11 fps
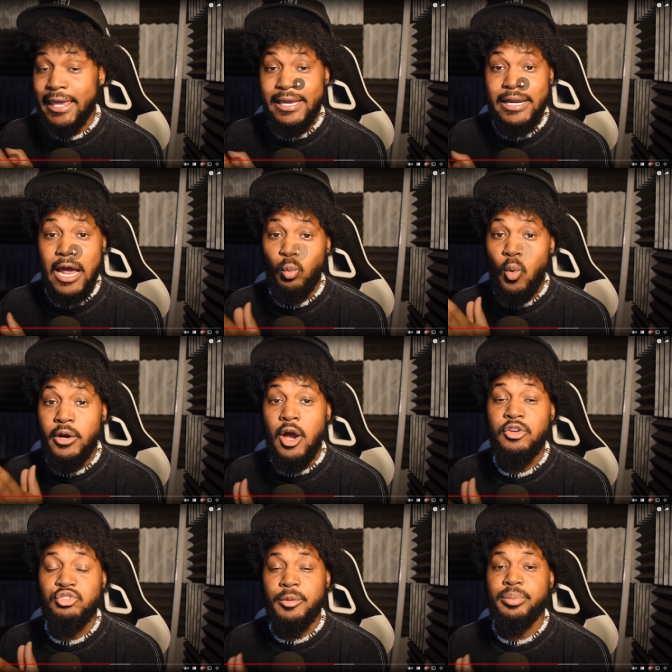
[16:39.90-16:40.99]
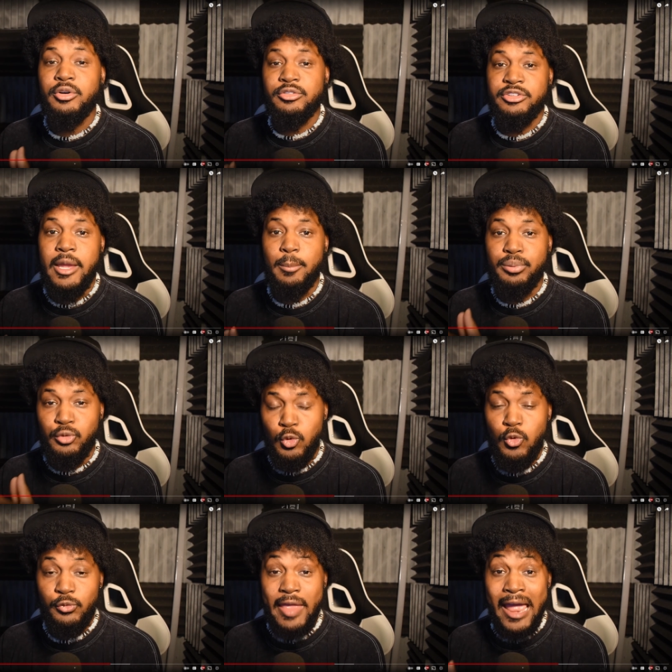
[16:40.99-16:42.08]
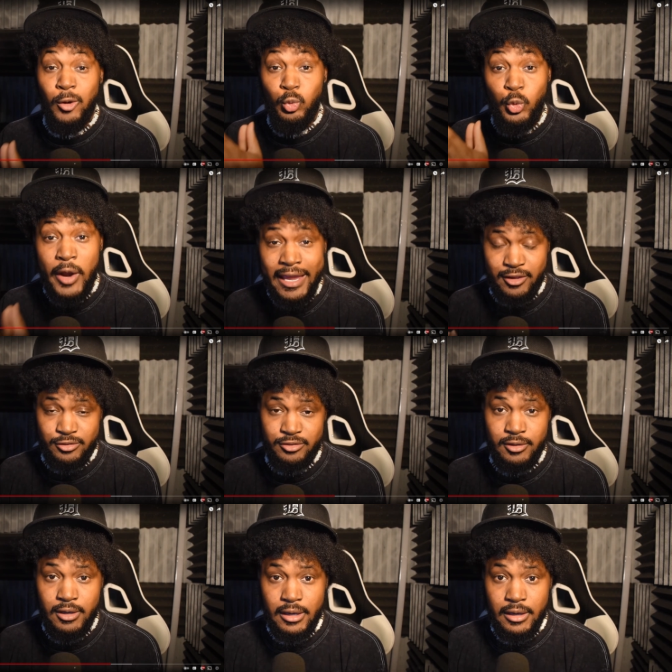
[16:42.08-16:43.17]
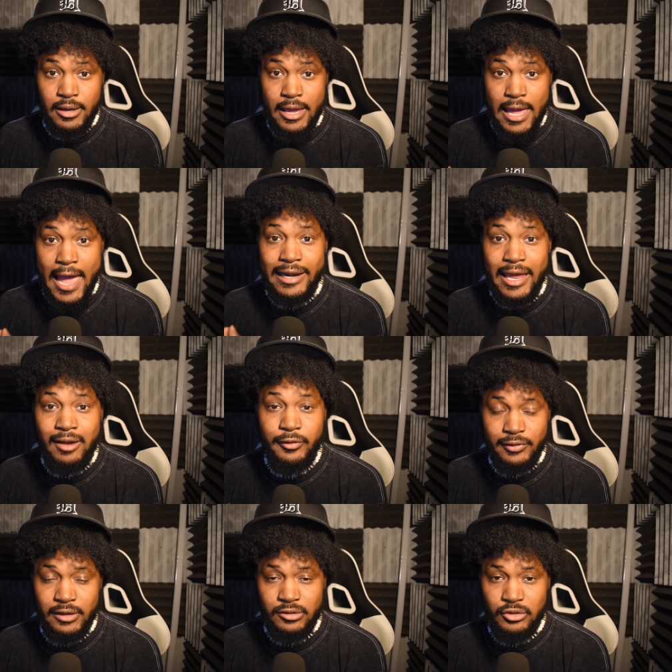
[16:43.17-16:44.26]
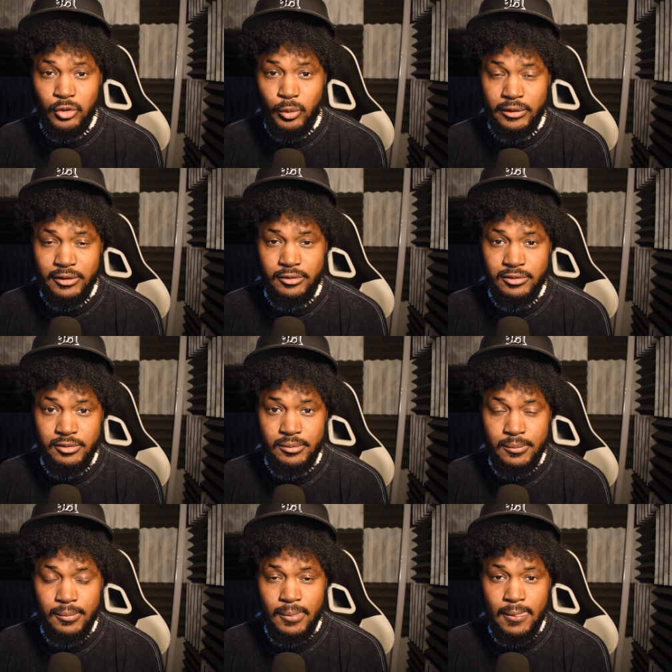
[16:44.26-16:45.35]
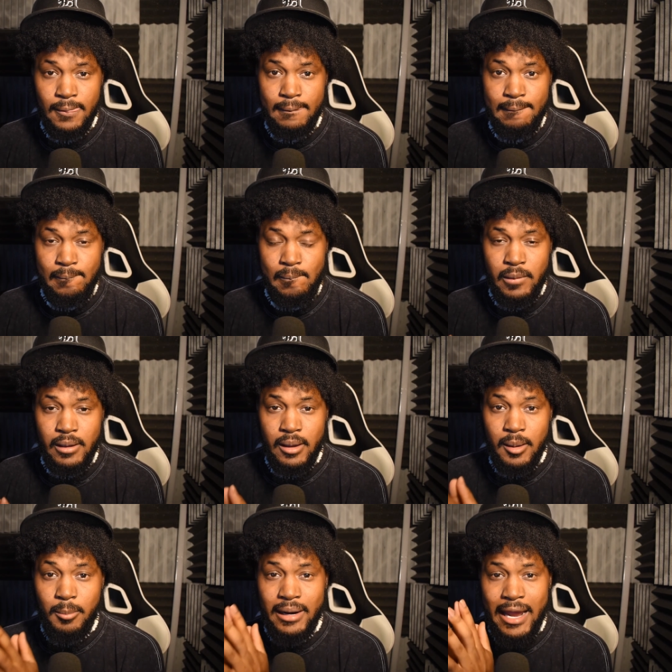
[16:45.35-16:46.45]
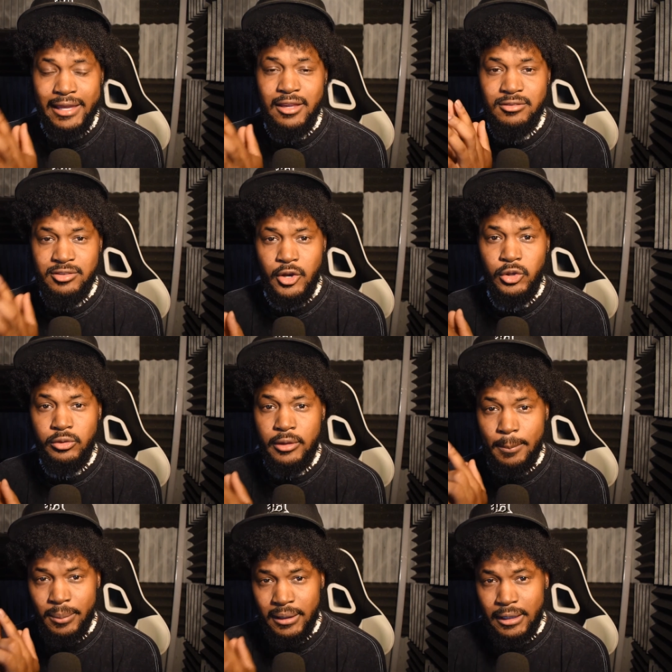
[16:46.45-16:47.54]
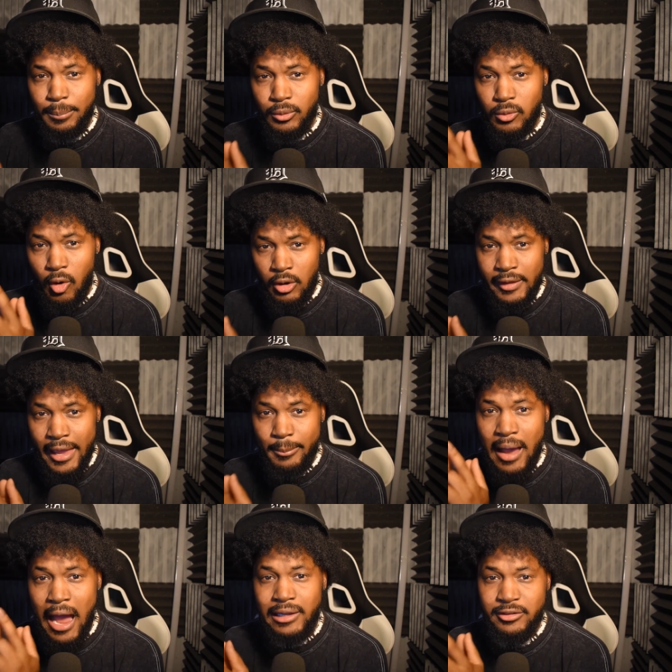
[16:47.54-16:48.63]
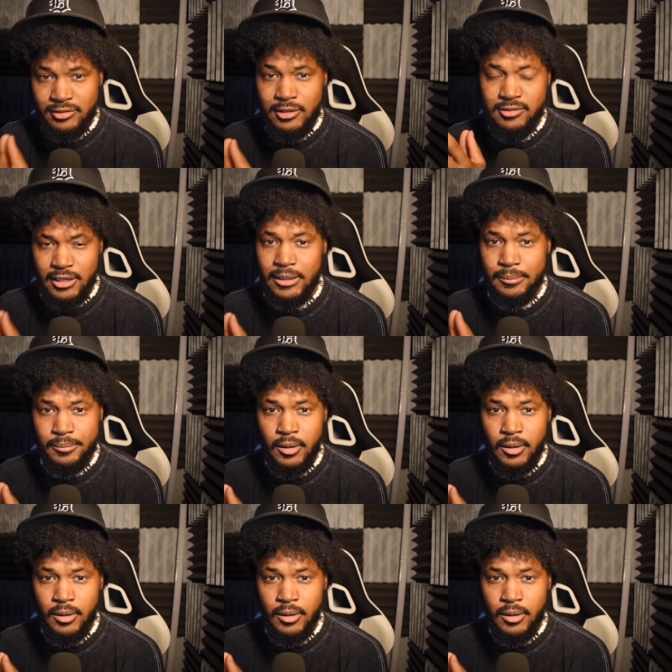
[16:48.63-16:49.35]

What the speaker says: Cannot 100% prove that race had everything to do with this. But I can tell you the people on that policy team,